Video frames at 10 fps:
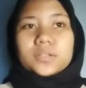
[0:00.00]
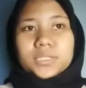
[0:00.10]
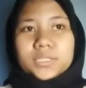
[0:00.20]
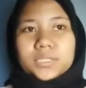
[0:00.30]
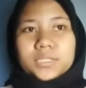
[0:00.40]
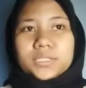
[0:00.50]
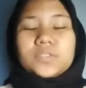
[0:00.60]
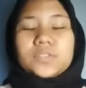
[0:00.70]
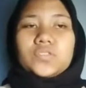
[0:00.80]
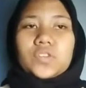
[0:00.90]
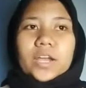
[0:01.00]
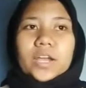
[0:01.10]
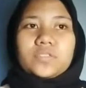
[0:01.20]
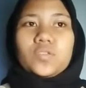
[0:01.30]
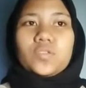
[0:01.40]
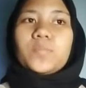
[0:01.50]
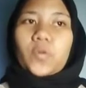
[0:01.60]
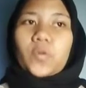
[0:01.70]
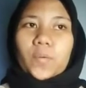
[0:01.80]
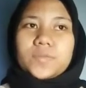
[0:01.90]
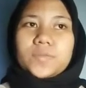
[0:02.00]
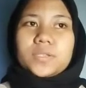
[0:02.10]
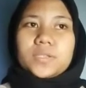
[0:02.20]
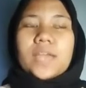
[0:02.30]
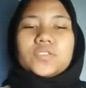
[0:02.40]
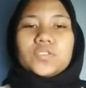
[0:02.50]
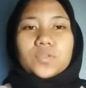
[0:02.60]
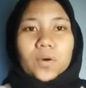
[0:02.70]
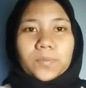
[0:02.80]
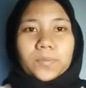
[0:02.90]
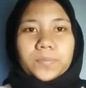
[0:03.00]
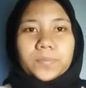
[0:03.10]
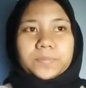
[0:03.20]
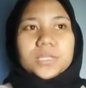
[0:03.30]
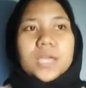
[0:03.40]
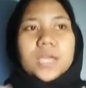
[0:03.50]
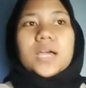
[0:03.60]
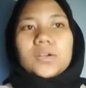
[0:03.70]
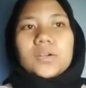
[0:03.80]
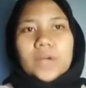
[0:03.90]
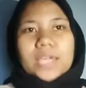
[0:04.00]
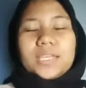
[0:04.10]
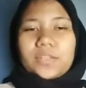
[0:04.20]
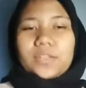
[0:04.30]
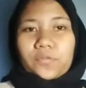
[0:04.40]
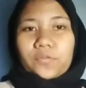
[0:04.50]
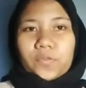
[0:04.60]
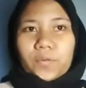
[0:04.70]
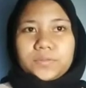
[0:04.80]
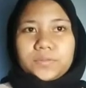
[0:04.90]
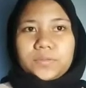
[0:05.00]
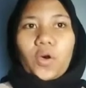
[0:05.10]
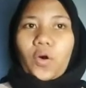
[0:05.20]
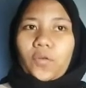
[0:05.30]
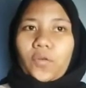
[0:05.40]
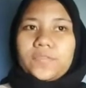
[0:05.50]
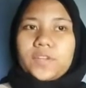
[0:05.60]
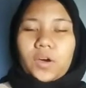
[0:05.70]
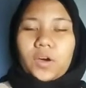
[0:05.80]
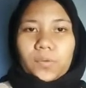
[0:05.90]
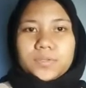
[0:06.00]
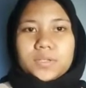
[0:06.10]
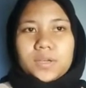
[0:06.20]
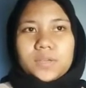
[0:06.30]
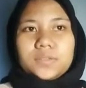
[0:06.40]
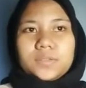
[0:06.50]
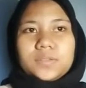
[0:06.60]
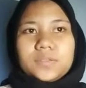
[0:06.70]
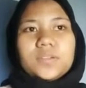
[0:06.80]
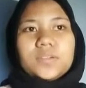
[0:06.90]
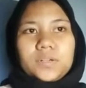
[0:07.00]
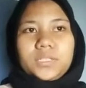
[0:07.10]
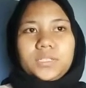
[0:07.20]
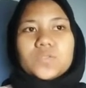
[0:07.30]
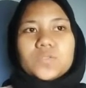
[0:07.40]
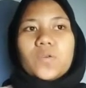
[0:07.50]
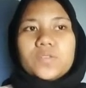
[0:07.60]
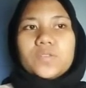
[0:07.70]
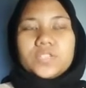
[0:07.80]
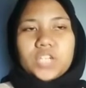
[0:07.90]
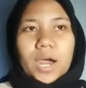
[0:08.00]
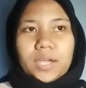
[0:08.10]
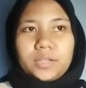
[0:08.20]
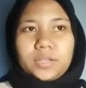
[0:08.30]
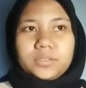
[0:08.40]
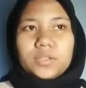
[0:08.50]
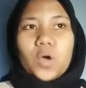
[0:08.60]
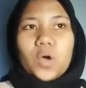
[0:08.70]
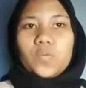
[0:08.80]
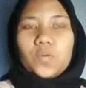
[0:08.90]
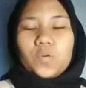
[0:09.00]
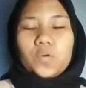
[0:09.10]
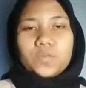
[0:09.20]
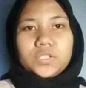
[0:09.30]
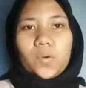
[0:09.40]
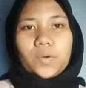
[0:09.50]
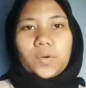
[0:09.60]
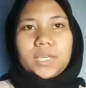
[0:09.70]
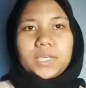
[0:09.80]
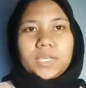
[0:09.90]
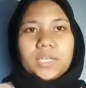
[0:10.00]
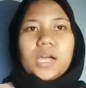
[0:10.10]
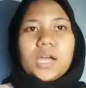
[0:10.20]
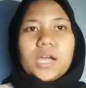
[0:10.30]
approach and stopped right in front of the house. The girl saw a child who was joking with parents.